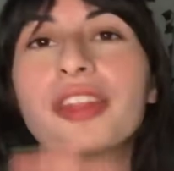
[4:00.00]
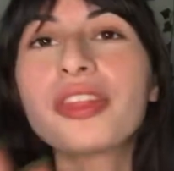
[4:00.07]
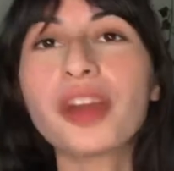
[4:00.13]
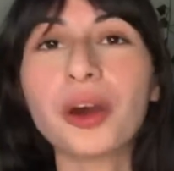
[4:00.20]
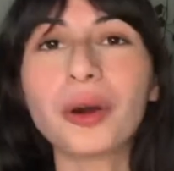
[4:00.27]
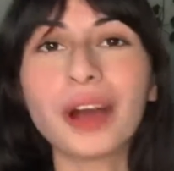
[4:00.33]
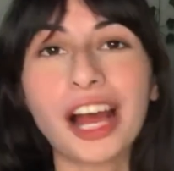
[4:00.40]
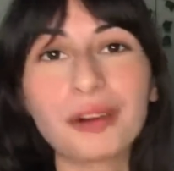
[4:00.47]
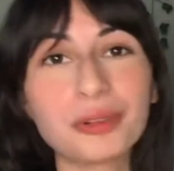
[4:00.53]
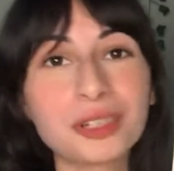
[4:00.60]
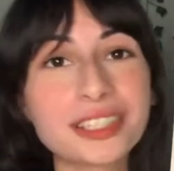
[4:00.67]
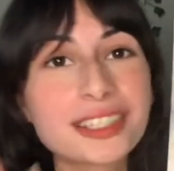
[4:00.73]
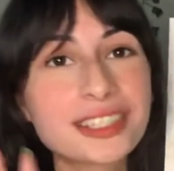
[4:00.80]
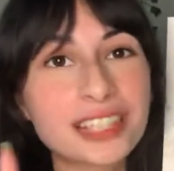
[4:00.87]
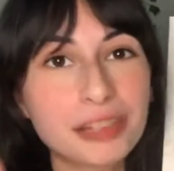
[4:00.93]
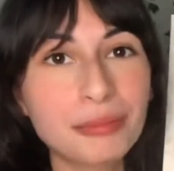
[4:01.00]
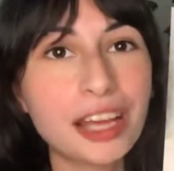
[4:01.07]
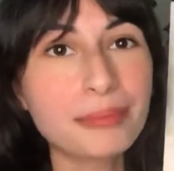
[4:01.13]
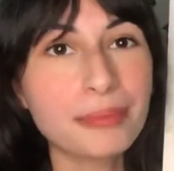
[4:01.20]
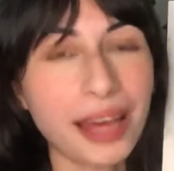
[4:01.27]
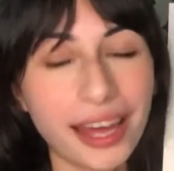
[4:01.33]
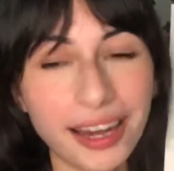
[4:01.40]
though I was
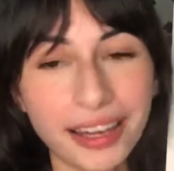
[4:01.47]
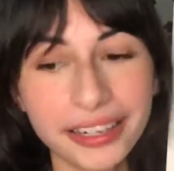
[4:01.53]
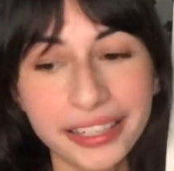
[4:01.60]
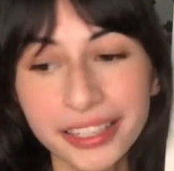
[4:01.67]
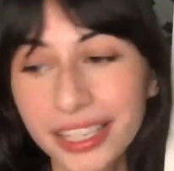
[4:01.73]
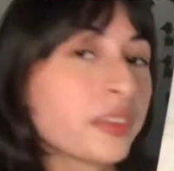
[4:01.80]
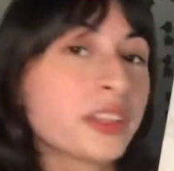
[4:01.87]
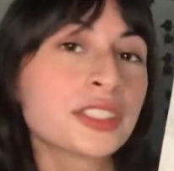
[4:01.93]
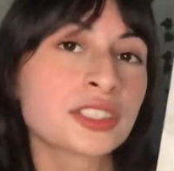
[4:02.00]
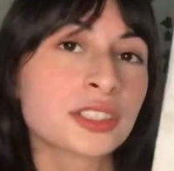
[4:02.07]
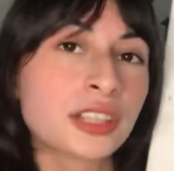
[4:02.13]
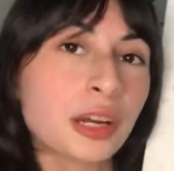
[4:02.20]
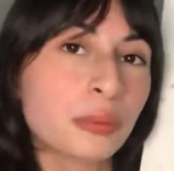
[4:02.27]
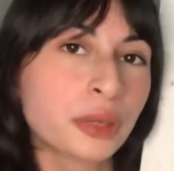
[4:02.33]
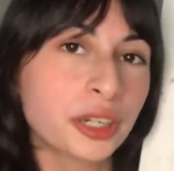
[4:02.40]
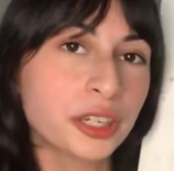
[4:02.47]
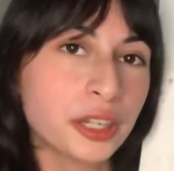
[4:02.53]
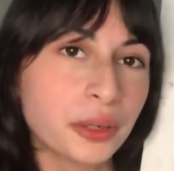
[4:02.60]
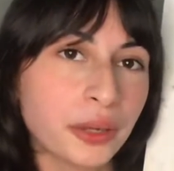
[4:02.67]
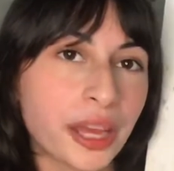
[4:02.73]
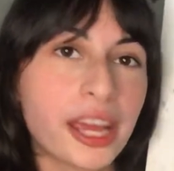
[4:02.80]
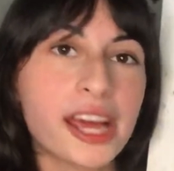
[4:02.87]
semi-bad at it, this turned out
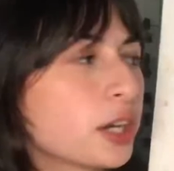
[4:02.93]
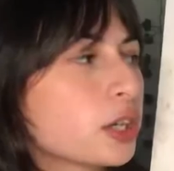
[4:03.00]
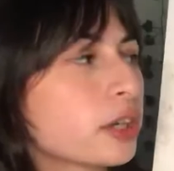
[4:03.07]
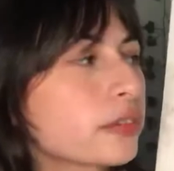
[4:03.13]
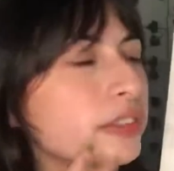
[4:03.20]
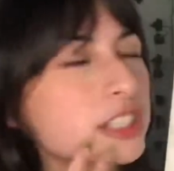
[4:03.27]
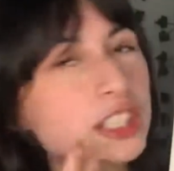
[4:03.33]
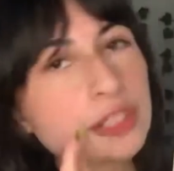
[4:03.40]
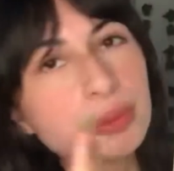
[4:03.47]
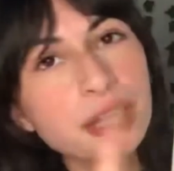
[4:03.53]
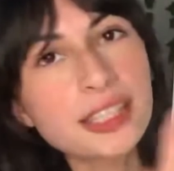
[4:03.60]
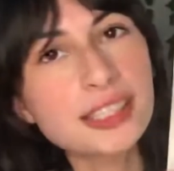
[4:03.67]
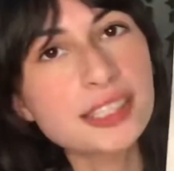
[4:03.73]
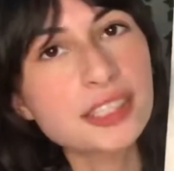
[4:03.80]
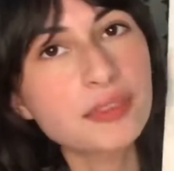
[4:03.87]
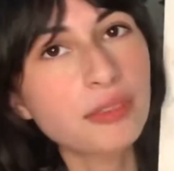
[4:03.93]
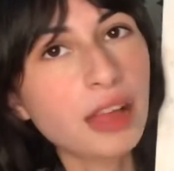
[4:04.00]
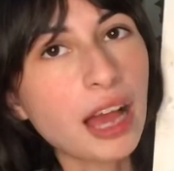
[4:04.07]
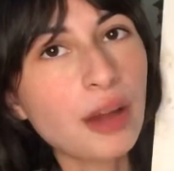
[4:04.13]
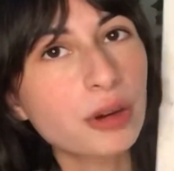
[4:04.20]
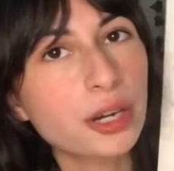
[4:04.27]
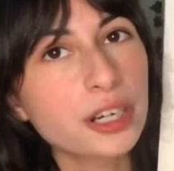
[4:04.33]
pretty okay. know if it's just because it's
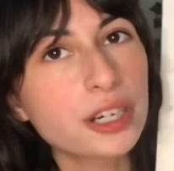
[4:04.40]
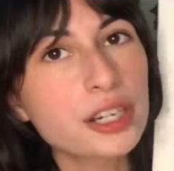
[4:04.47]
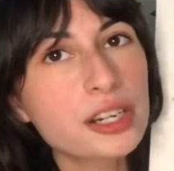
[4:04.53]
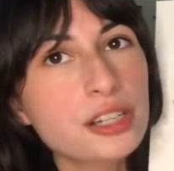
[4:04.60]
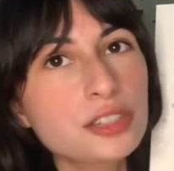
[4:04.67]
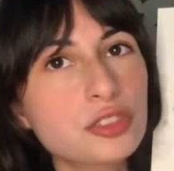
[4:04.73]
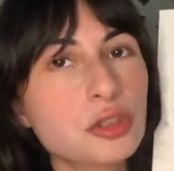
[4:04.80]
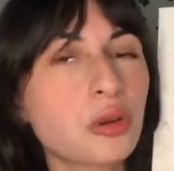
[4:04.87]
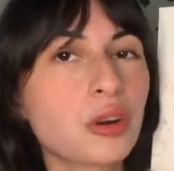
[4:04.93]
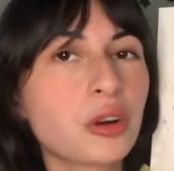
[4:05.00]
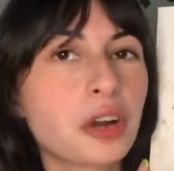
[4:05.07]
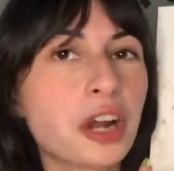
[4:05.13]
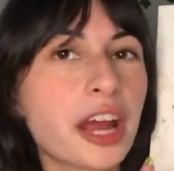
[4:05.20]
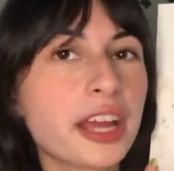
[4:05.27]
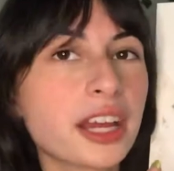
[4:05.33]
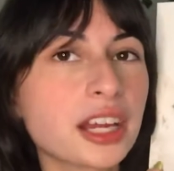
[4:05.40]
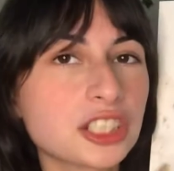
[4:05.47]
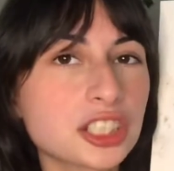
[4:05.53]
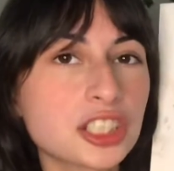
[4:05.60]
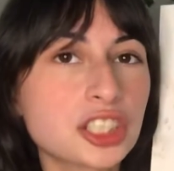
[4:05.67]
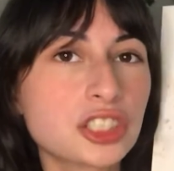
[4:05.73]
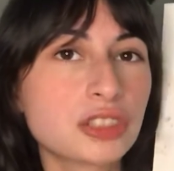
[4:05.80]
flowers or I
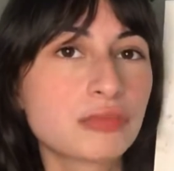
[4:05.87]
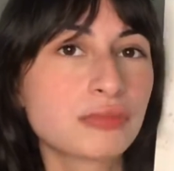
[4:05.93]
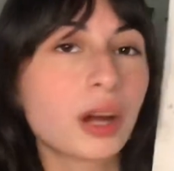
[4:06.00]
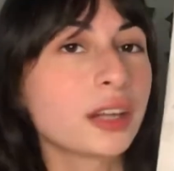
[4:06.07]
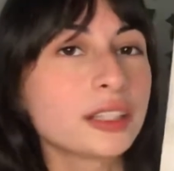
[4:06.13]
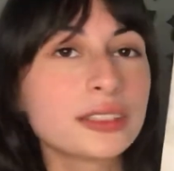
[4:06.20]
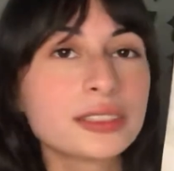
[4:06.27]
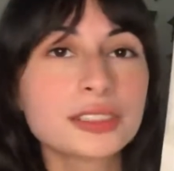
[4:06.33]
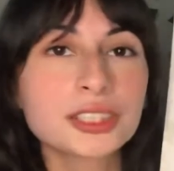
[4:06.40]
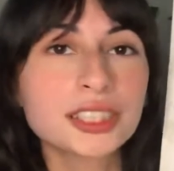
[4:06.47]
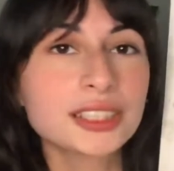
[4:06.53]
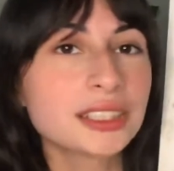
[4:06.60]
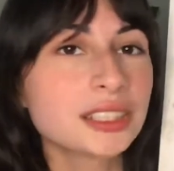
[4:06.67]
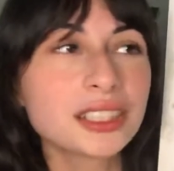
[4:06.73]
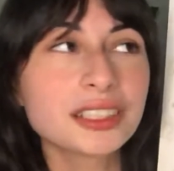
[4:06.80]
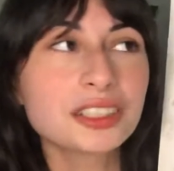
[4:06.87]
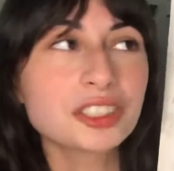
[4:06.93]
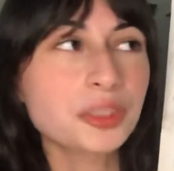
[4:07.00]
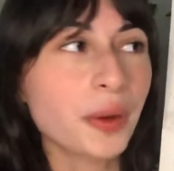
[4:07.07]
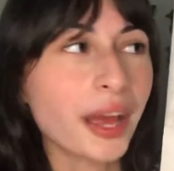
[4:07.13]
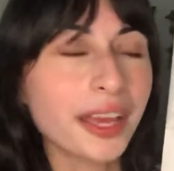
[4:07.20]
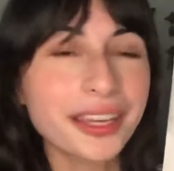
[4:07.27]
actually wanted to
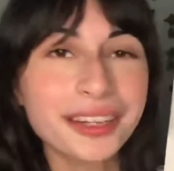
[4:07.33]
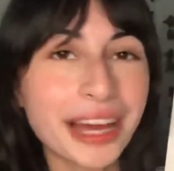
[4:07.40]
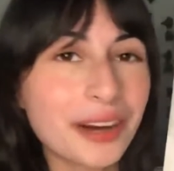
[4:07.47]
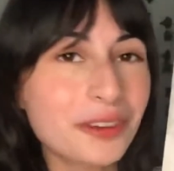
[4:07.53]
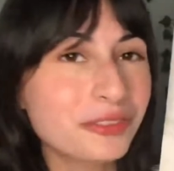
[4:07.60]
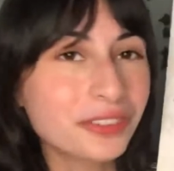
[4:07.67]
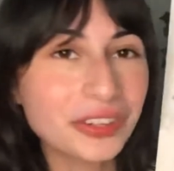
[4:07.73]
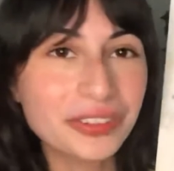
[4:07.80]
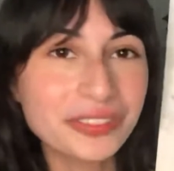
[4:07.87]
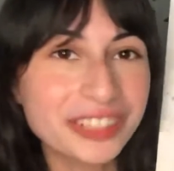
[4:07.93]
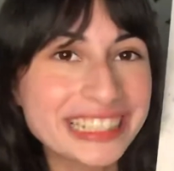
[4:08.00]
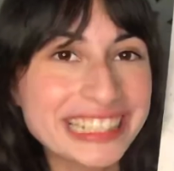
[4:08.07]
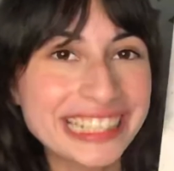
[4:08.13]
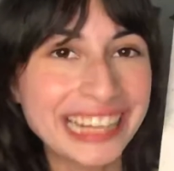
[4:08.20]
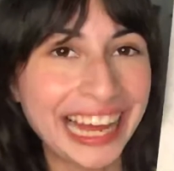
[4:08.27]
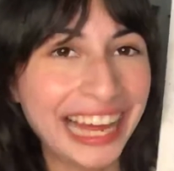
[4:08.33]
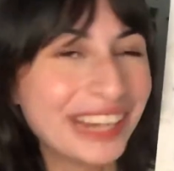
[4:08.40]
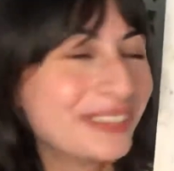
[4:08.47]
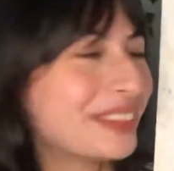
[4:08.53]
try it out for the first time,